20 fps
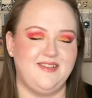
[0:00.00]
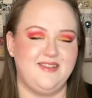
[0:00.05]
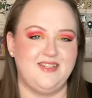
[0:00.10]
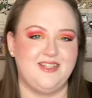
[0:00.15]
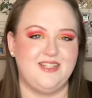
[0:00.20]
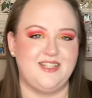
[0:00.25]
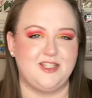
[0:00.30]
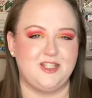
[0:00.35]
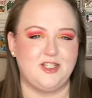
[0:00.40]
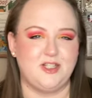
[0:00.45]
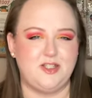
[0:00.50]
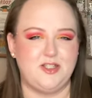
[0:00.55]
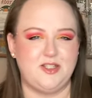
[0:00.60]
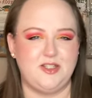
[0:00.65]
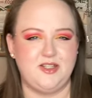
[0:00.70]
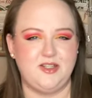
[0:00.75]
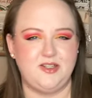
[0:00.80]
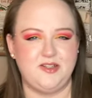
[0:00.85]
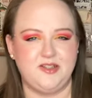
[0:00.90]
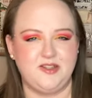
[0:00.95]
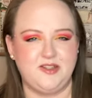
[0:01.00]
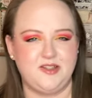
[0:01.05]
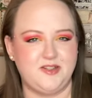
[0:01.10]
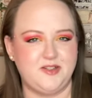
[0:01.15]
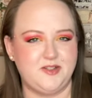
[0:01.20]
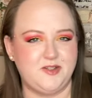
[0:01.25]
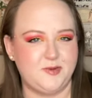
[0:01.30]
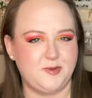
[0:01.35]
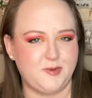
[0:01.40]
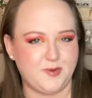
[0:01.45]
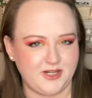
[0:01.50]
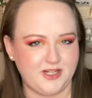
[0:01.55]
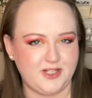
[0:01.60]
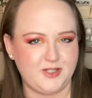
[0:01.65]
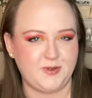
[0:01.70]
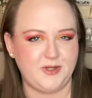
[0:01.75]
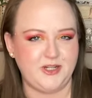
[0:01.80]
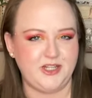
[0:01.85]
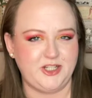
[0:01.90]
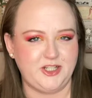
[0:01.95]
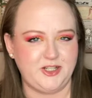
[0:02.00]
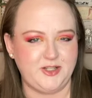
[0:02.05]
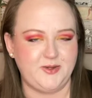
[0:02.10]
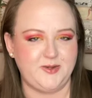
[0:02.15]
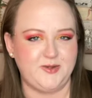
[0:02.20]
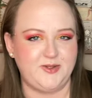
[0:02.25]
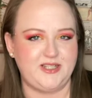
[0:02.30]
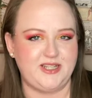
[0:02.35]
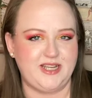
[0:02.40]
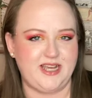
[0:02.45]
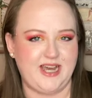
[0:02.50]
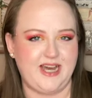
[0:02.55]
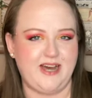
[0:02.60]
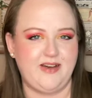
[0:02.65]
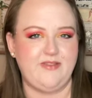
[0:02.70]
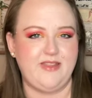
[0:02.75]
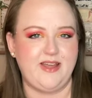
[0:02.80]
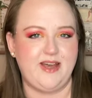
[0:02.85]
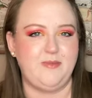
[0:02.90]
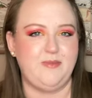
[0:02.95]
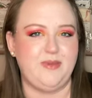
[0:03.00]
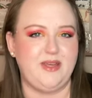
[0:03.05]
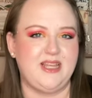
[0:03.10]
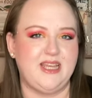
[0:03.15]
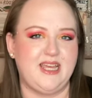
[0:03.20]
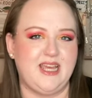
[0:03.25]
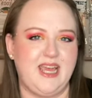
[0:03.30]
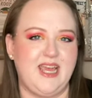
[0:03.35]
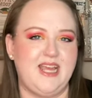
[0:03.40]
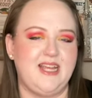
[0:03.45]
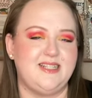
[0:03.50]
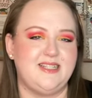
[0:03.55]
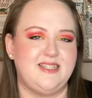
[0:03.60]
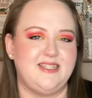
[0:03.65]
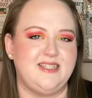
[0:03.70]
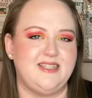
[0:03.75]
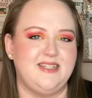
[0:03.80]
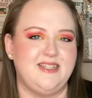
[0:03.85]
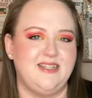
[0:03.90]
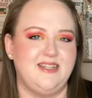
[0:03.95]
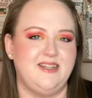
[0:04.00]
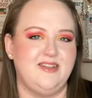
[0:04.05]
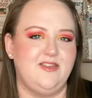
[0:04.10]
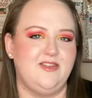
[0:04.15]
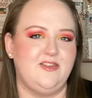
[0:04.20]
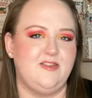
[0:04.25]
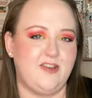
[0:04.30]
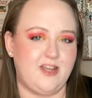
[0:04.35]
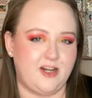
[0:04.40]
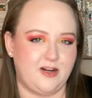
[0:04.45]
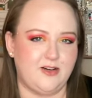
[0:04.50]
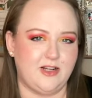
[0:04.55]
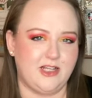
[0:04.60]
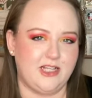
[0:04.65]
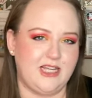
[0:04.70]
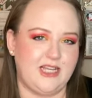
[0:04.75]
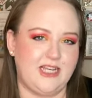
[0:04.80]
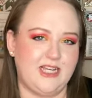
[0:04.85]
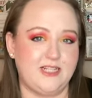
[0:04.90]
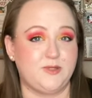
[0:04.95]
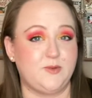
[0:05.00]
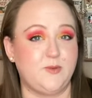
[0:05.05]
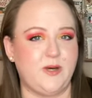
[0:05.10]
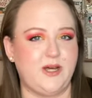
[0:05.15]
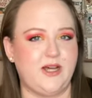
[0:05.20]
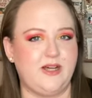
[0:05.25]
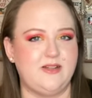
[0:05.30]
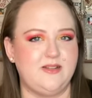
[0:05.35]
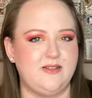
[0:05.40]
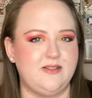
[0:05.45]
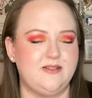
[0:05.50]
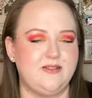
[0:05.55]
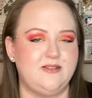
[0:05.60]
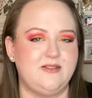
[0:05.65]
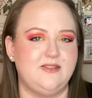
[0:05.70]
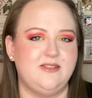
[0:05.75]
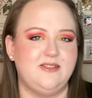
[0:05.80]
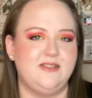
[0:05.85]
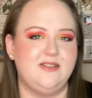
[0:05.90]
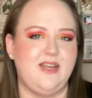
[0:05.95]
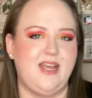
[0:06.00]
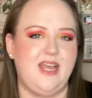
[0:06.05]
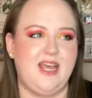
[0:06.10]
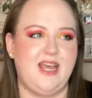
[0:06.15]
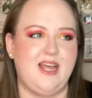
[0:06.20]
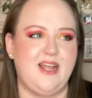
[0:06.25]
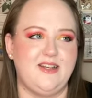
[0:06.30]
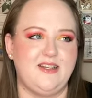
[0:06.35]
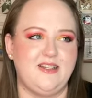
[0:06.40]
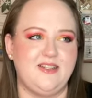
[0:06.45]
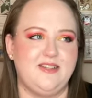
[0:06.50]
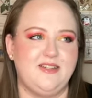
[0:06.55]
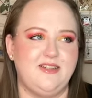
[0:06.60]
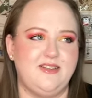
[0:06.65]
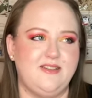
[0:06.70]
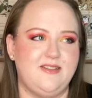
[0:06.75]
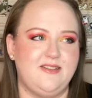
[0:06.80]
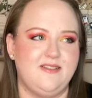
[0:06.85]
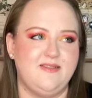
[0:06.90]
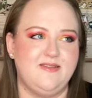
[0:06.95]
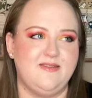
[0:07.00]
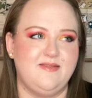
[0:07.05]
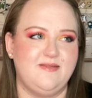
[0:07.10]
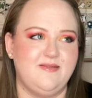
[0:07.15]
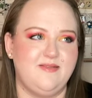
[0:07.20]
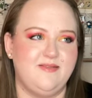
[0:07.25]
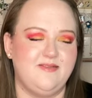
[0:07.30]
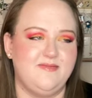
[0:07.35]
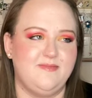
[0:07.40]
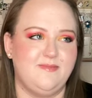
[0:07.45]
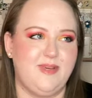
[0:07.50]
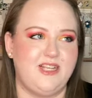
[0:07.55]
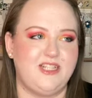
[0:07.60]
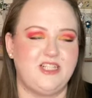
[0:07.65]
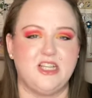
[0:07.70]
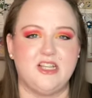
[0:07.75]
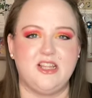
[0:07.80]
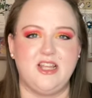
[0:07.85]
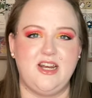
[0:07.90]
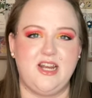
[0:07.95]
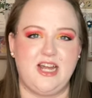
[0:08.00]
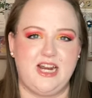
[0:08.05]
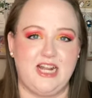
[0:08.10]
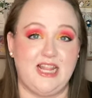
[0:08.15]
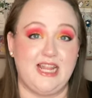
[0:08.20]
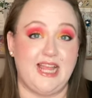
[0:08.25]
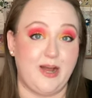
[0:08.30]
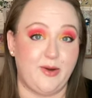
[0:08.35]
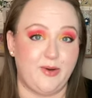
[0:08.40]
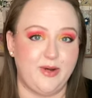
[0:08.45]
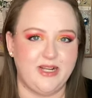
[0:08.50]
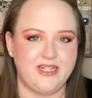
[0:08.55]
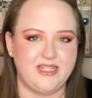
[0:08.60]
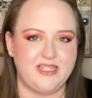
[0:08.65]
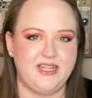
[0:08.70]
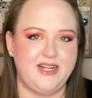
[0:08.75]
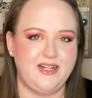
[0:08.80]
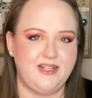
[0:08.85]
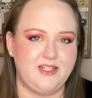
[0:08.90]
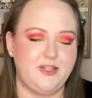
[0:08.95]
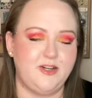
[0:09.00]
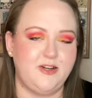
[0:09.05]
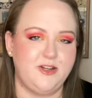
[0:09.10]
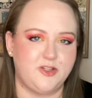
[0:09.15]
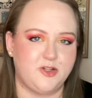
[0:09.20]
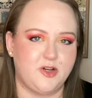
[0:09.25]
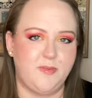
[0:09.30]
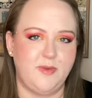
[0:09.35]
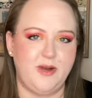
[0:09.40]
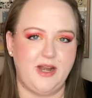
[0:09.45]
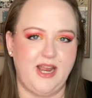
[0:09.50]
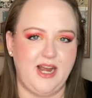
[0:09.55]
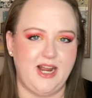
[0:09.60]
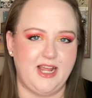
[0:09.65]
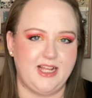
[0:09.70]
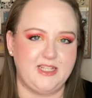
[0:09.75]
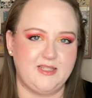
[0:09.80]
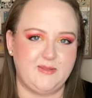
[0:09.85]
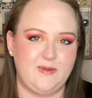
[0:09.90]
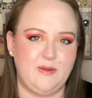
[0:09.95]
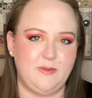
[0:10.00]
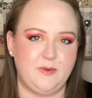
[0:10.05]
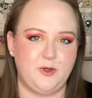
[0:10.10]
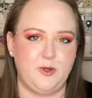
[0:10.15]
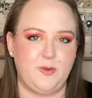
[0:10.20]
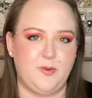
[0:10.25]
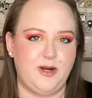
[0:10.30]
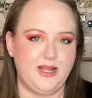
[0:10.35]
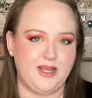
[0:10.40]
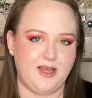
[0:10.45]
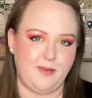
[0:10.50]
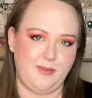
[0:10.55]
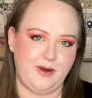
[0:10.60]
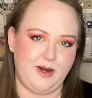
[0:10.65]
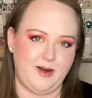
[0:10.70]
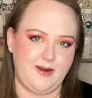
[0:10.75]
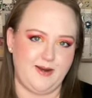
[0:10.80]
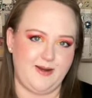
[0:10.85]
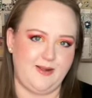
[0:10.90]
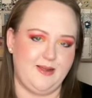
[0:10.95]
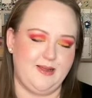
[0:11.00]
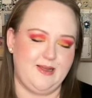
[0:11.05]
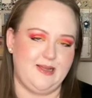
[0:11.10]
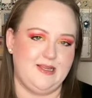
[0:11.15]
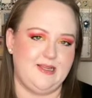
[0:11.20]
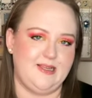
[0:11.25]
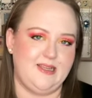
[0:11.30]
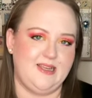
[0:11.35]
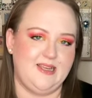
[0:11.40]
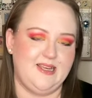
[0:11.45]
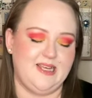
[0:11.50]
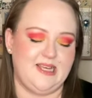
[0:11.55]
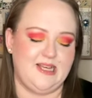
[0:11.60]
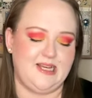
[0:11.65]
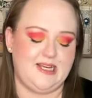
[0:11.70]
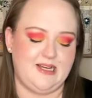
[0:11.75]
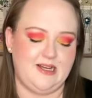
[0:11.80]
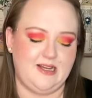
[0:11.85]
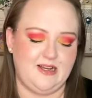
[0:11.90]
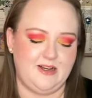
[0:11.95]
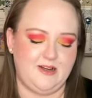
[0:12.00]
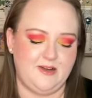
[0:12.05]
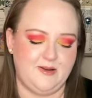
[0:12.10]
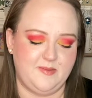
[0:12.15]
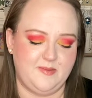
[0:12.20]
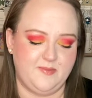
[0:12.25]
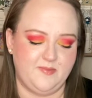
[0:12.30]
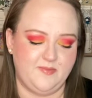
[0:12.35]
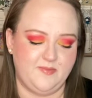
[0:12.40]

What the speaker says: till 2022 to have that be the case federally as well, and basically not allowing states to discriminate against people who want to get married. I